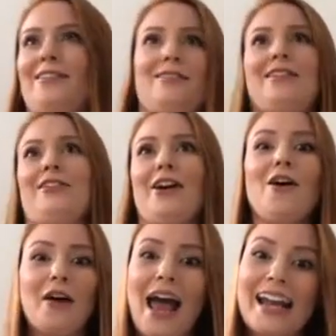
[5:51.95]
I don't
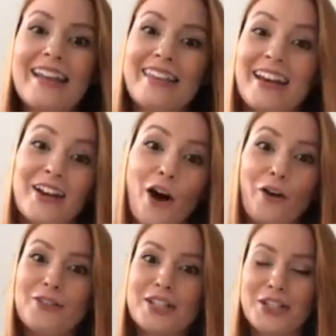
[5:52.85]
know, anything
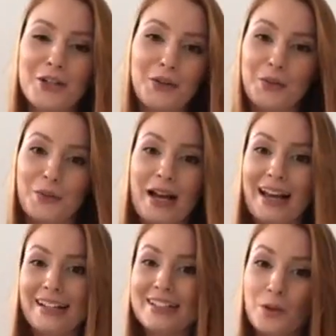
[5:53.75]
enough to do
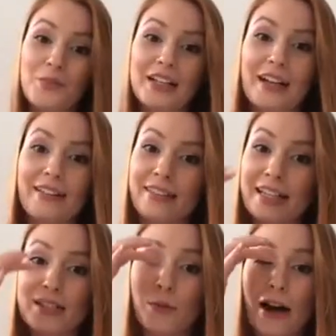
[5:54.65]
something like
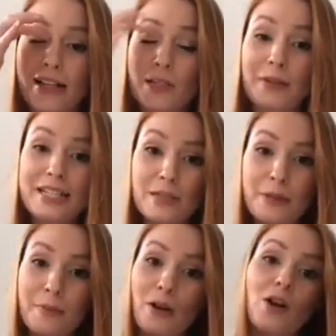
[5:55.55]
this, where I speak to
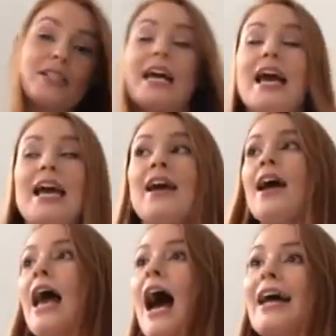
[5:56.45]
people all day,
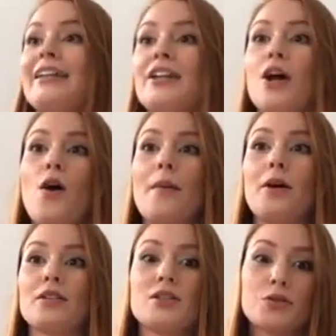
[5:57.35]
and you know, I'm
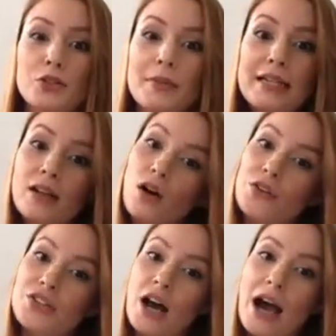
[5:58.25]
on social media all
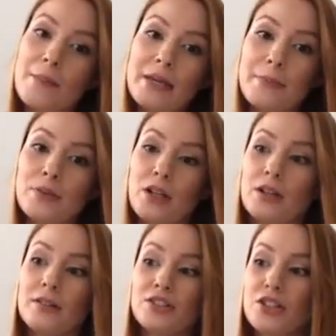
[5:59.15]
the time.
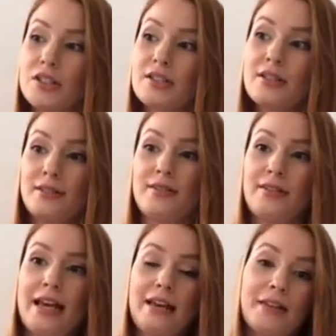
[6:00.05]
People just
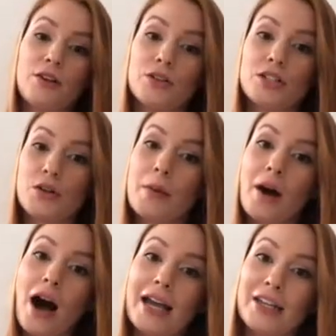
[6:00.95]
think they couldn't do it,
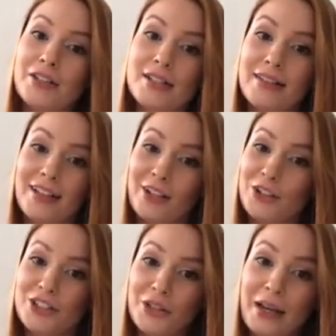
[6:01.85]
but I used to think I
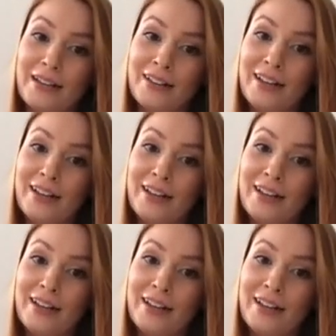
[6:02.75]
couldn't do it